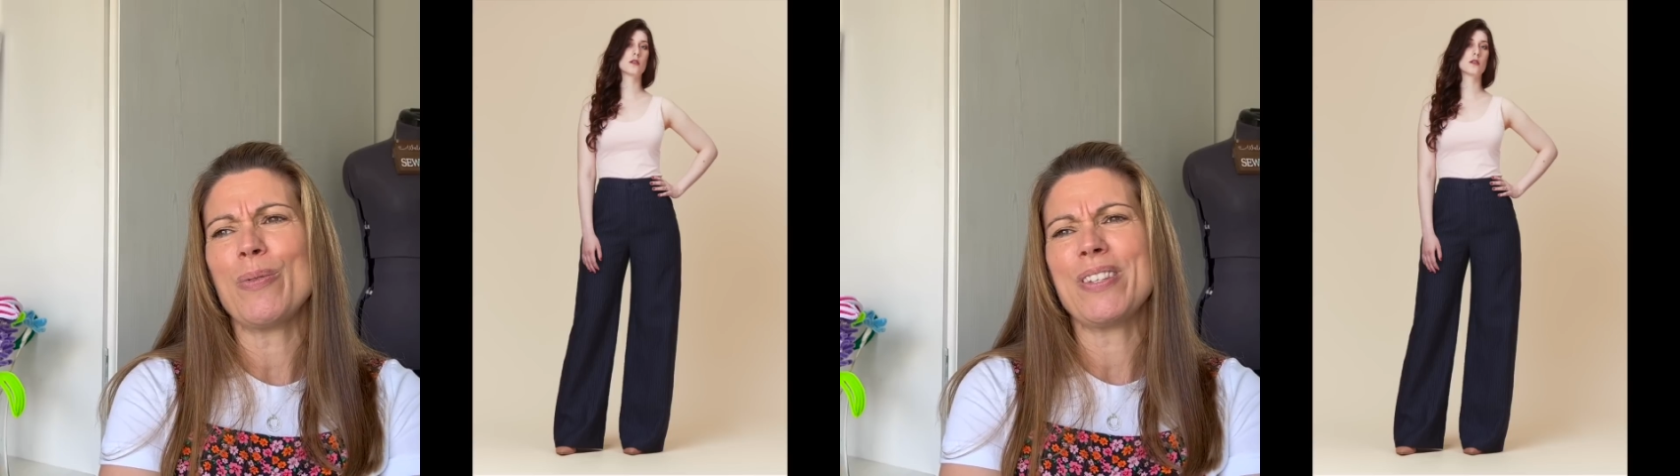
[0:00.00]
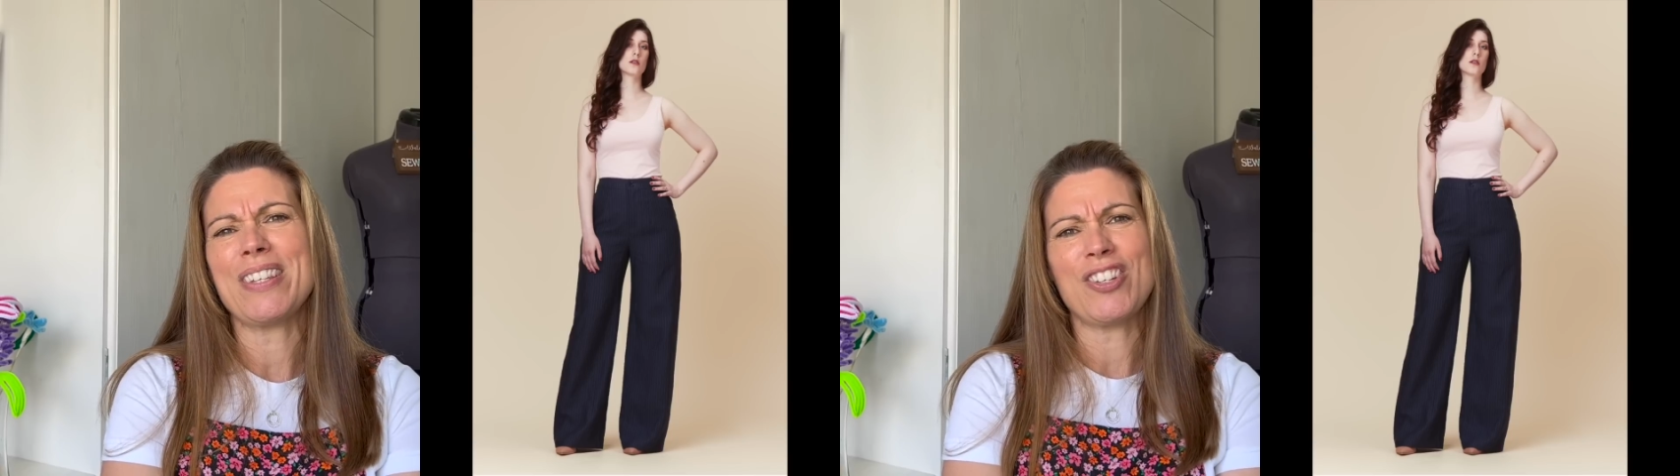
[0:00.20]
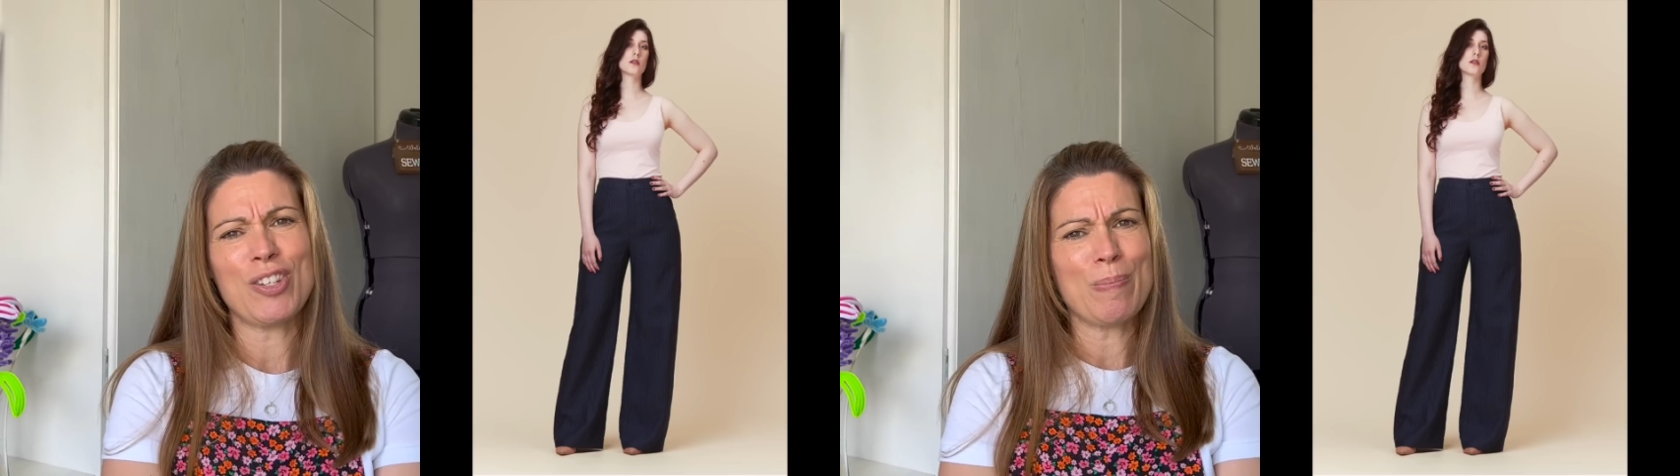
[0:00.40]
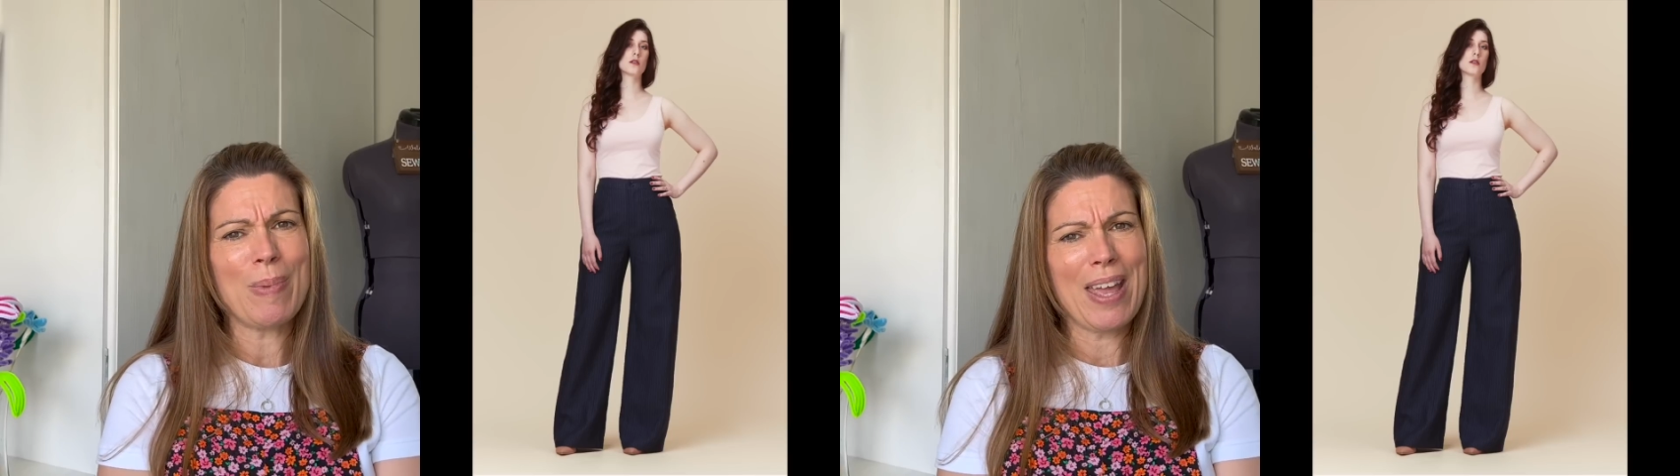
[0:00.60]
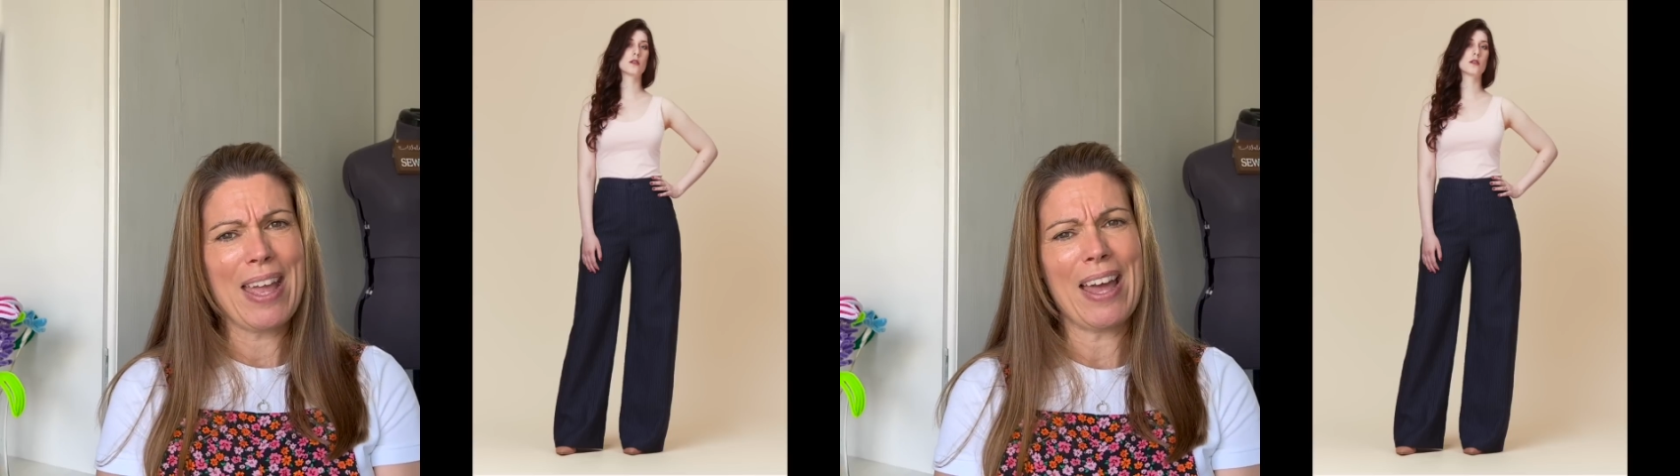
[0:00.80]
this is just
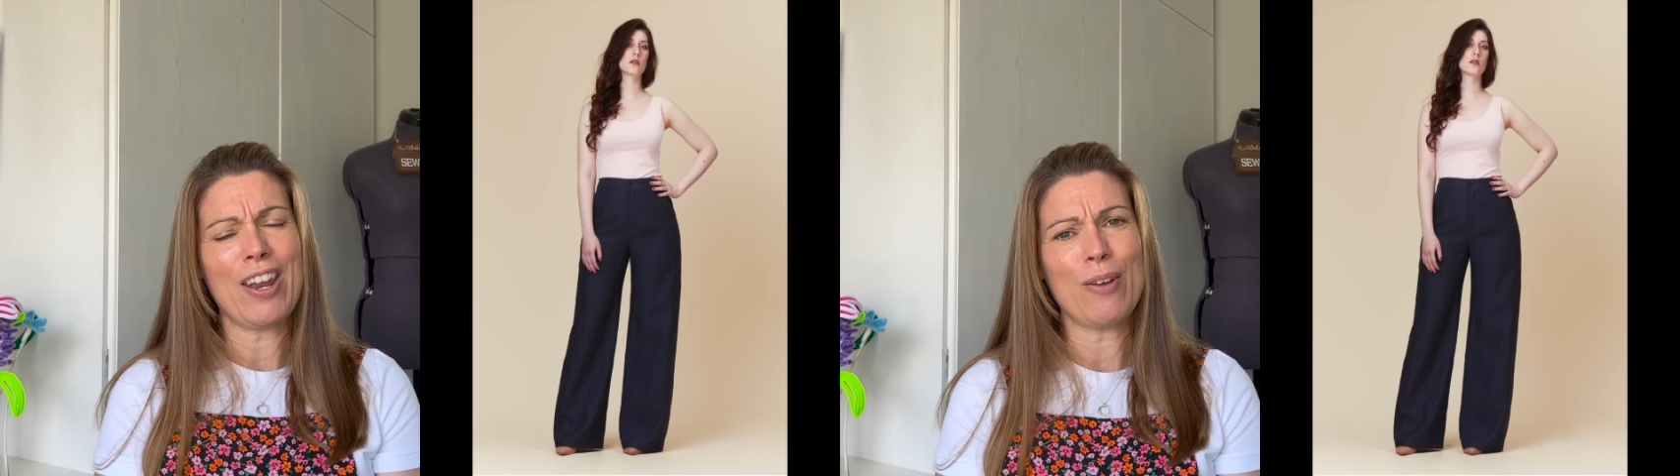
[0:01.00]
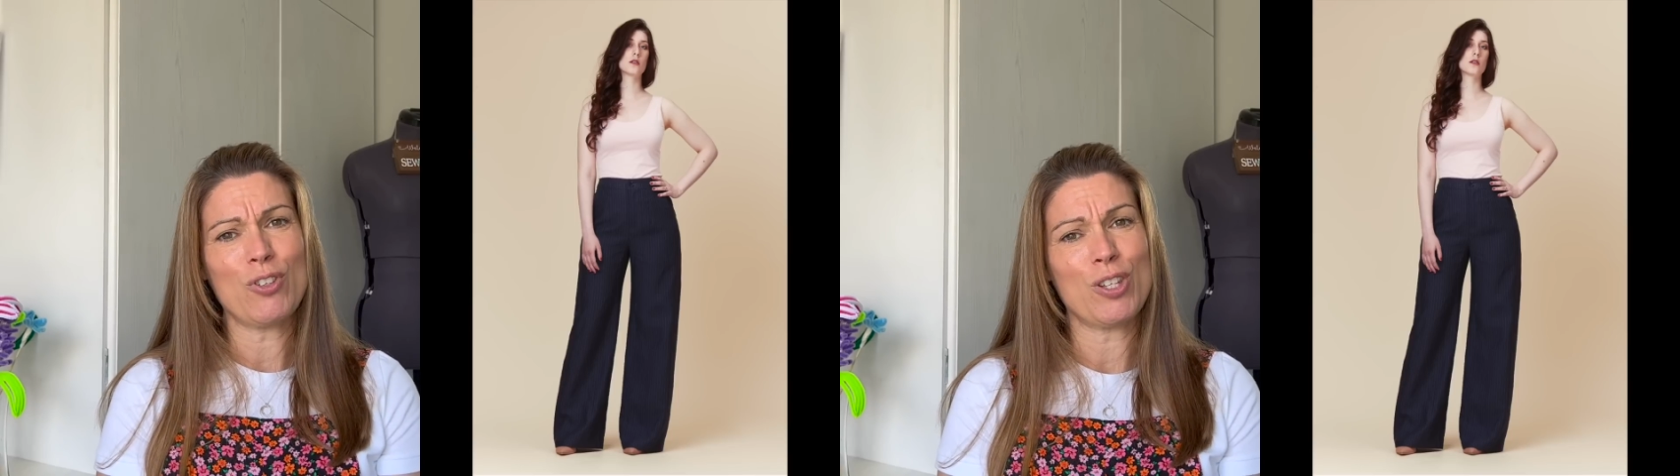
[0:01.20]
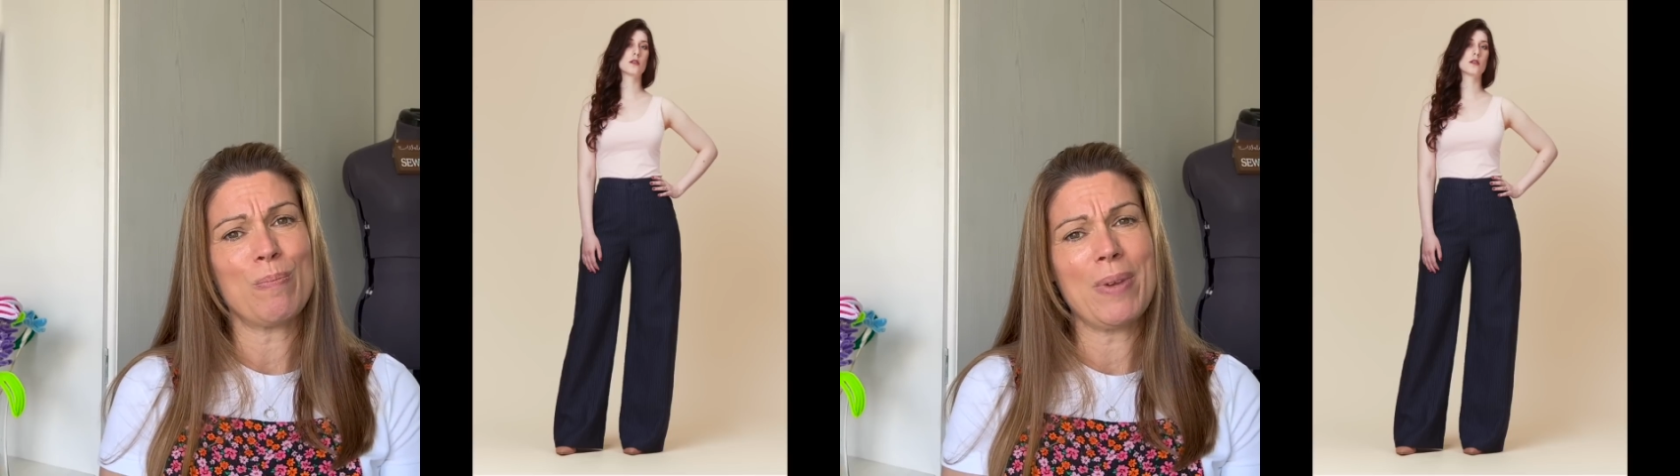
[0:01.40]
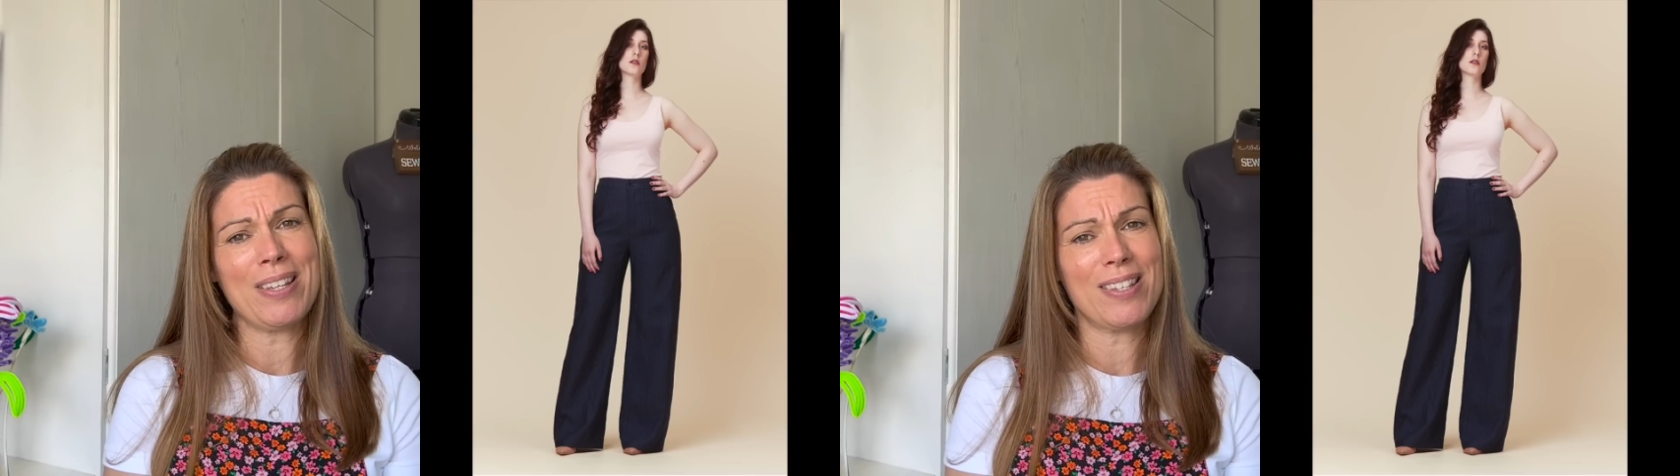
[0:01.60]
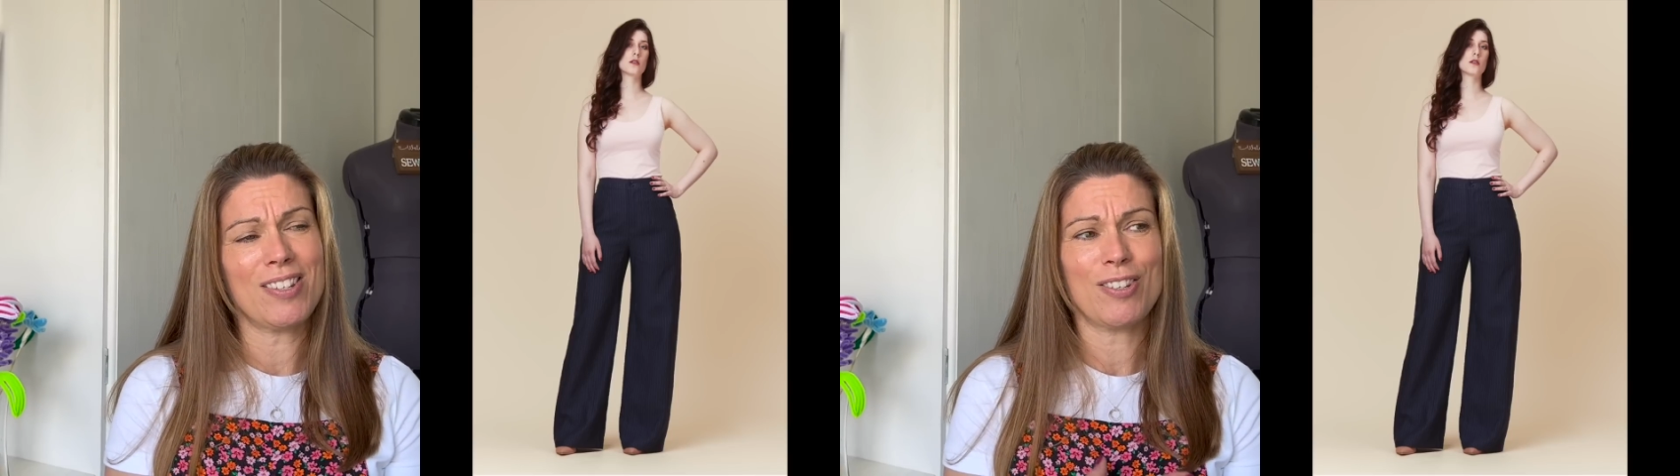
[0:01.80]
me and I've just
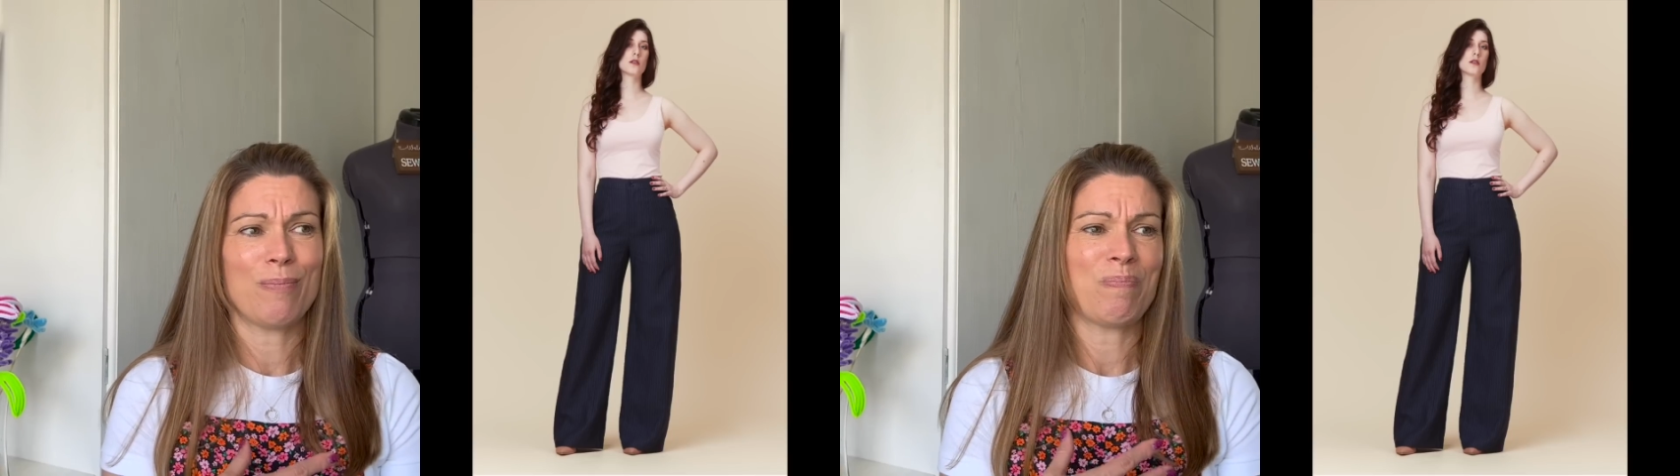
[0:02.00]
missed